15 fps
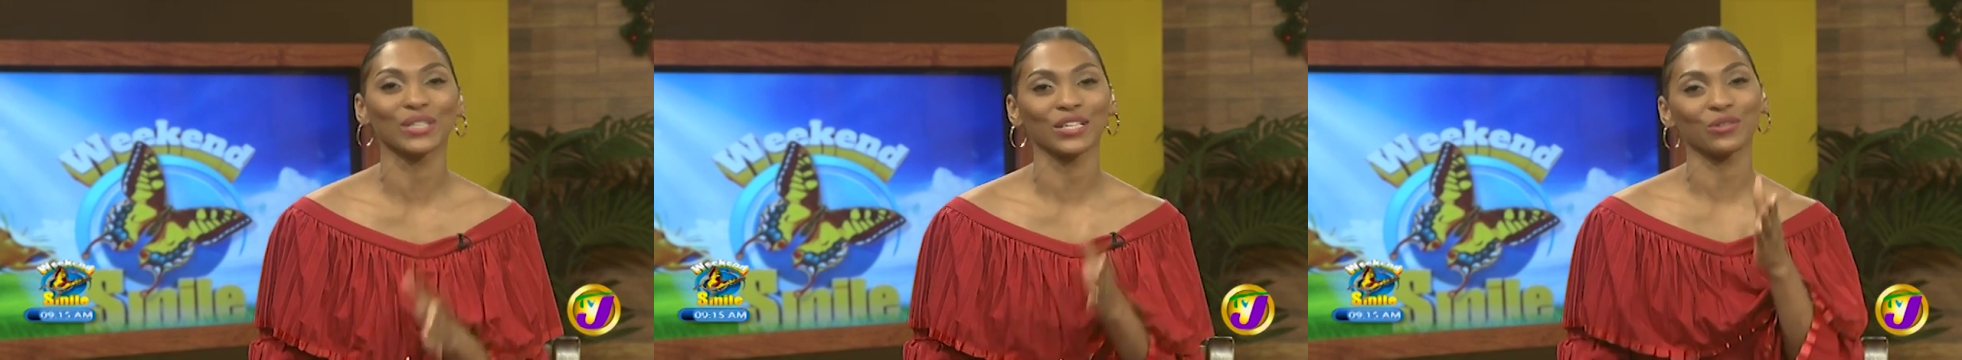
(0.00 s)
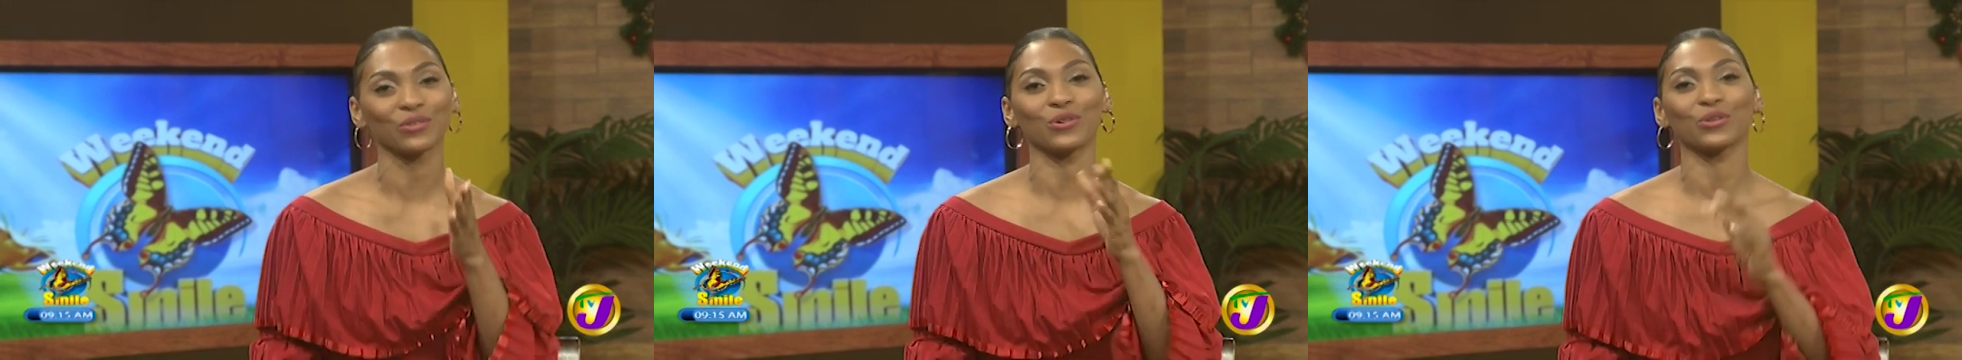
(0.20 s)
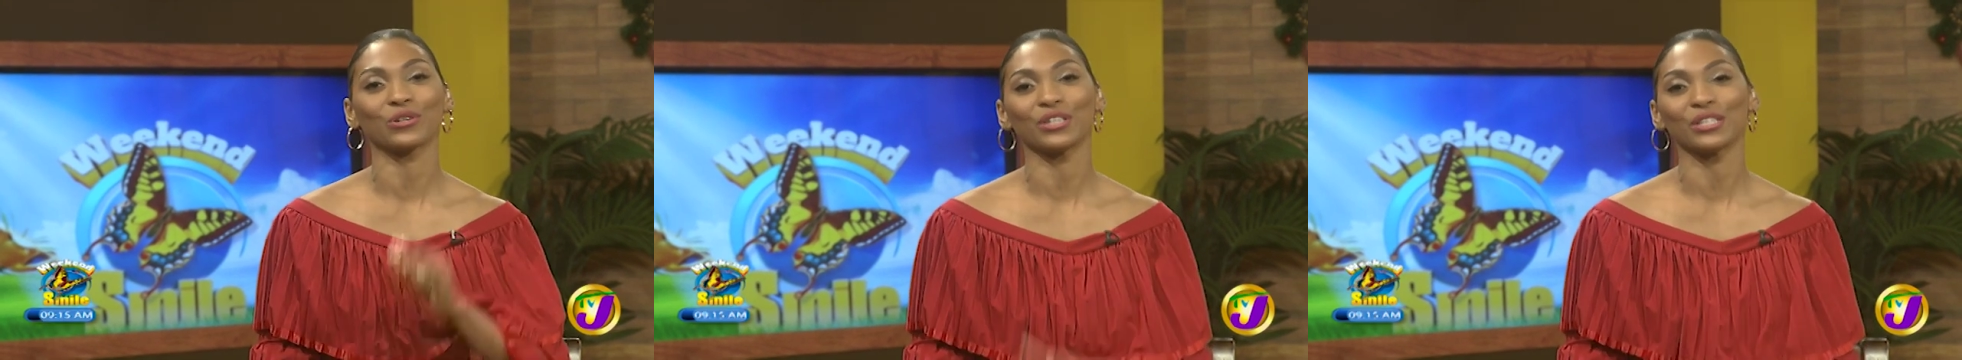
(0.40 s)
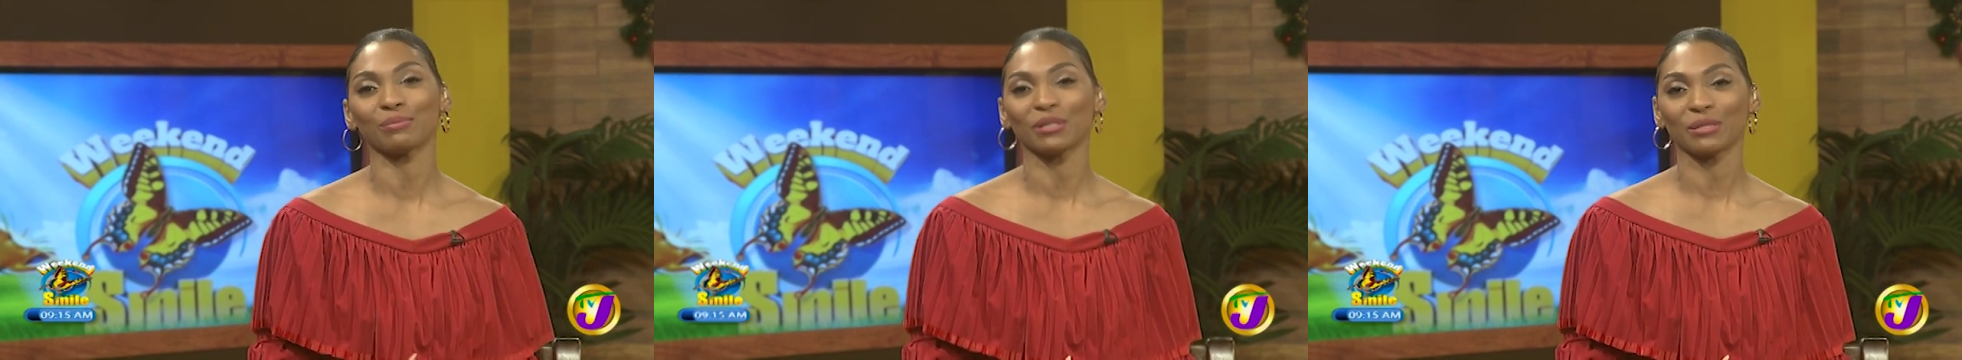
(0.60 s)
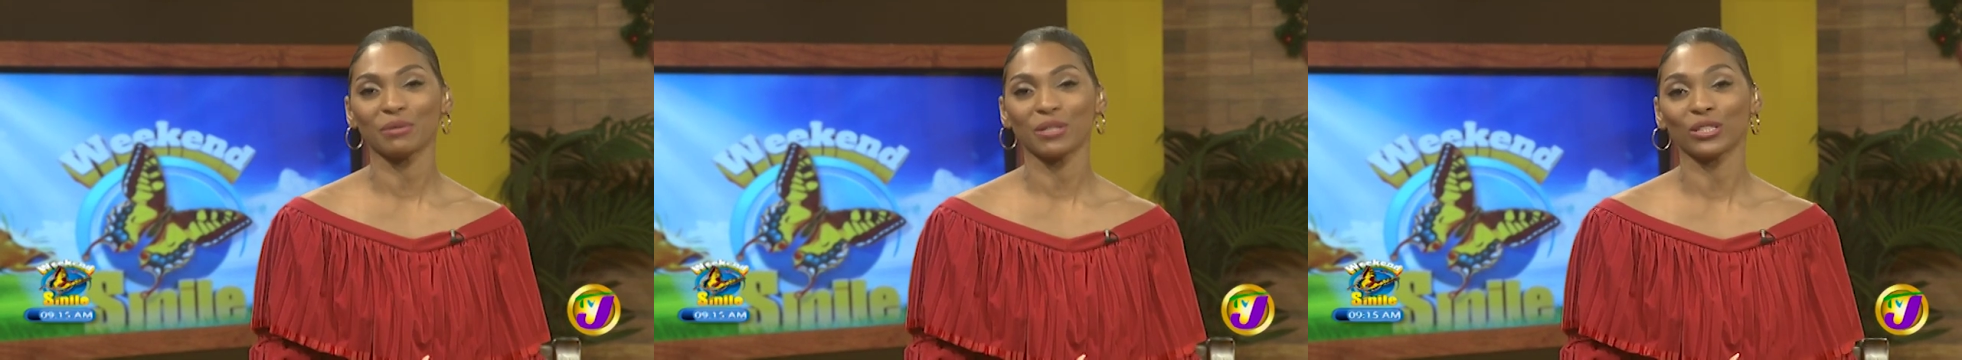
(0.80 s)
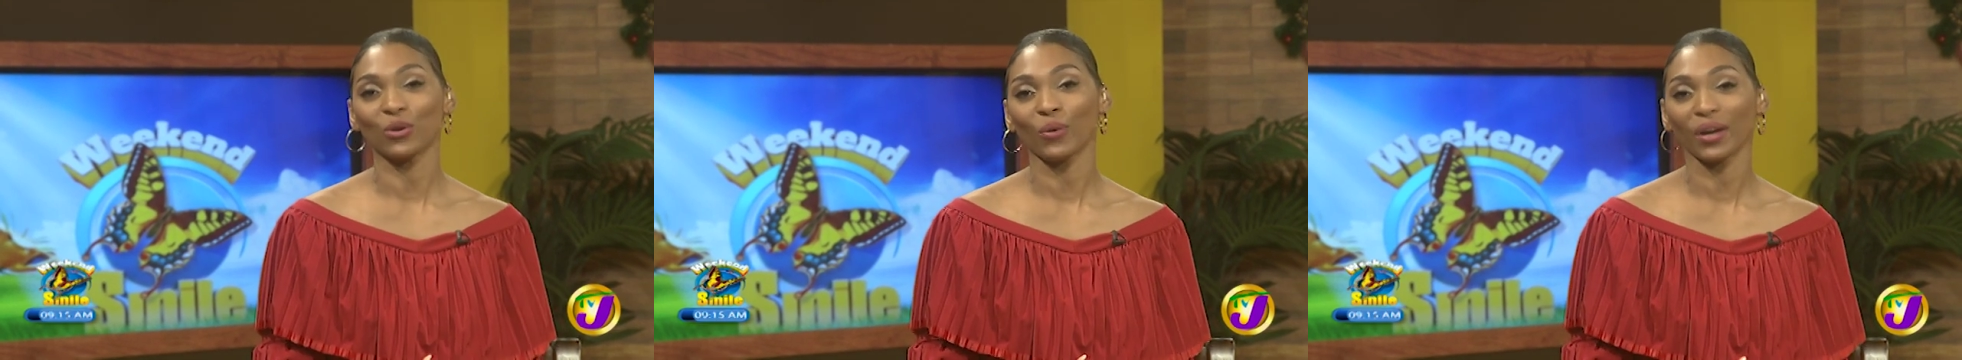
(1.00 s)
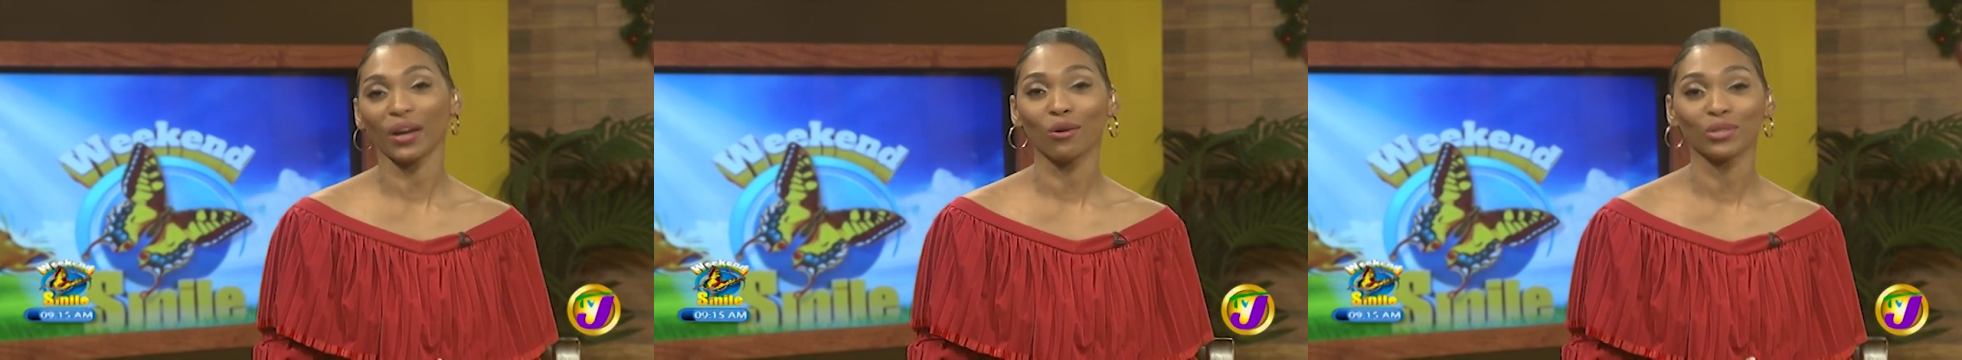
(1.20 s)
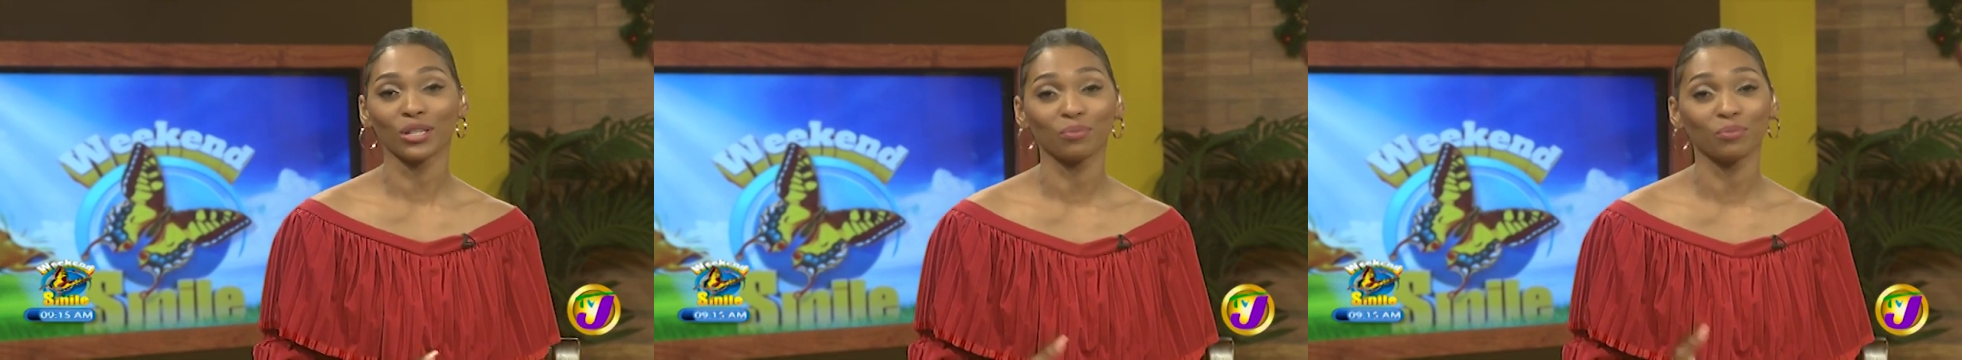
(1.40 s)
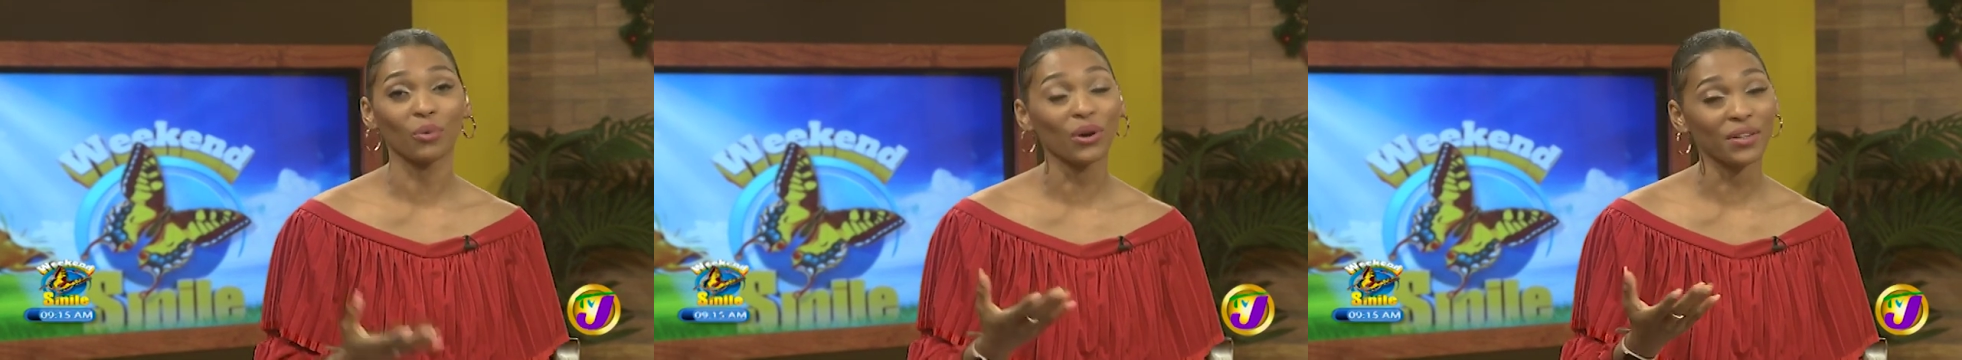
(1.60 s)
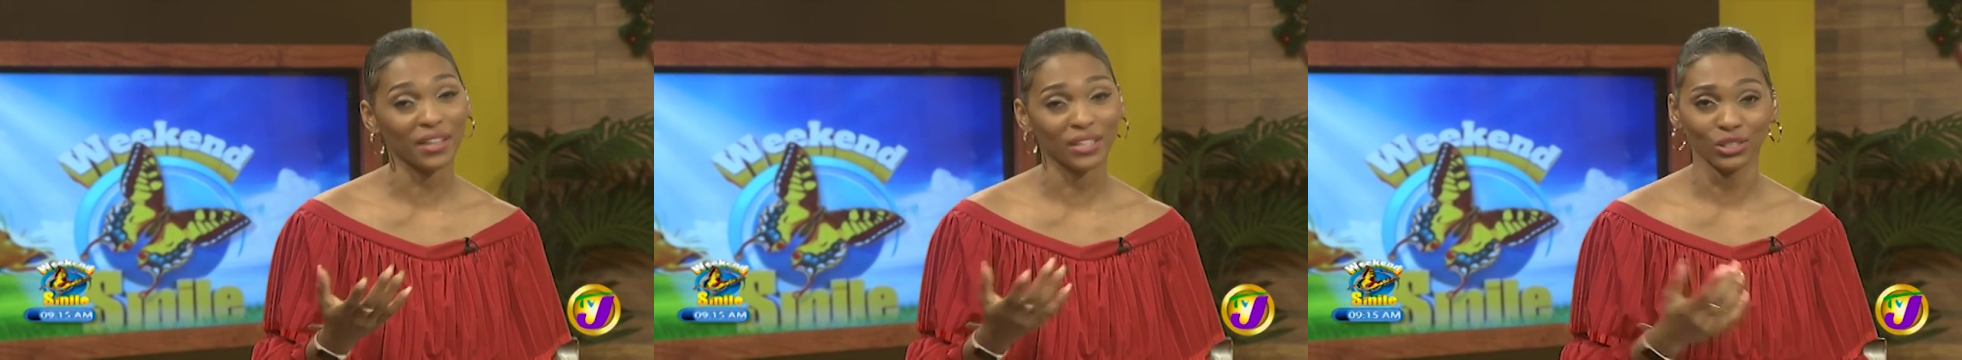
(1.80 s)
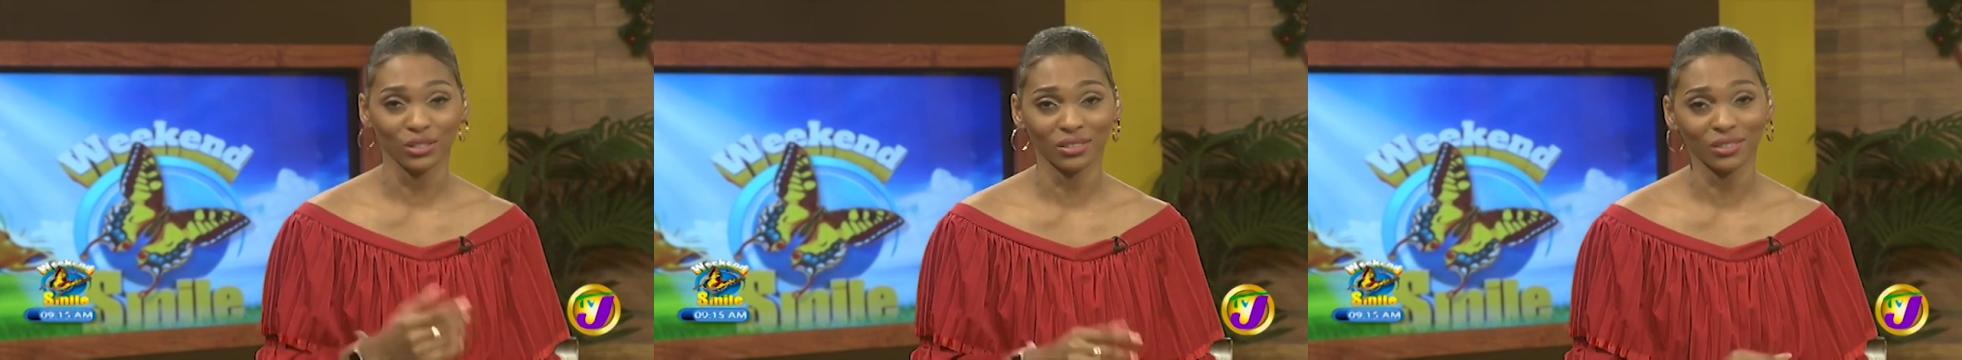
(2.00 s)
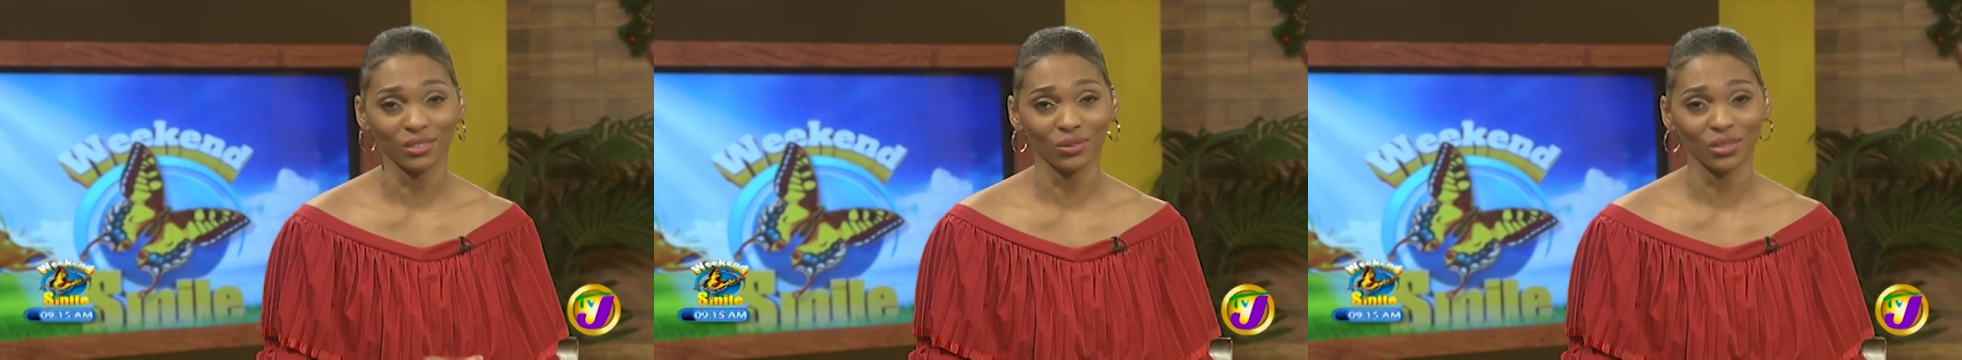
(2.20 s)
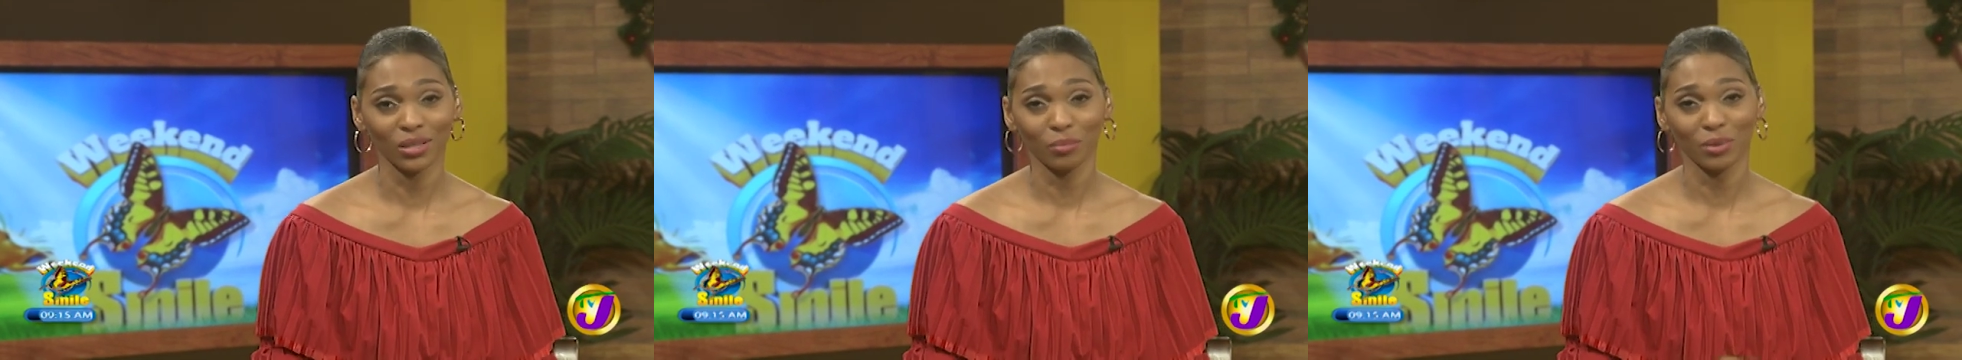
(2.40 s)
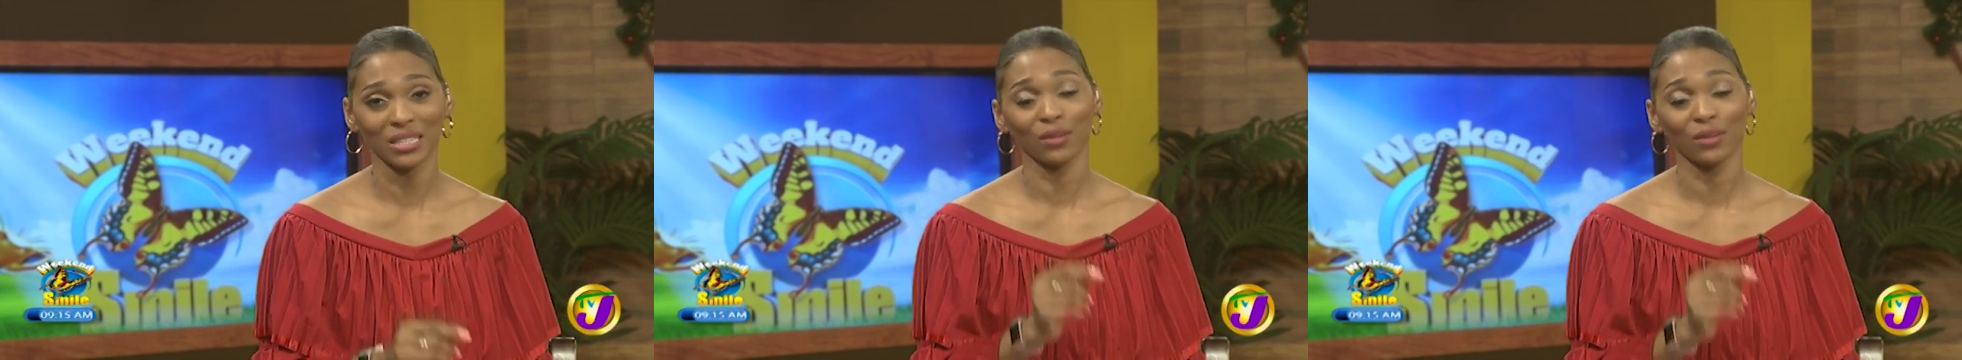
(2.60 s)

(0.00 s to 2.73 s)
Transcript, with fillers: and you know Christmas means going out in more than just your Sunday base.